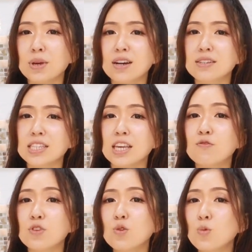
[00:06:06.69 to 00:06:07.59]
because
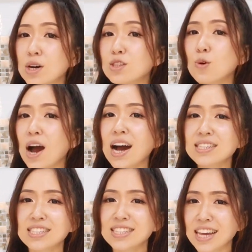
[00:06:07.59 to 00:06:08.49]
if you were to
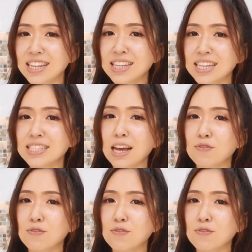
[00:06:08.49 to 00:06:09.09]
ask the dentist,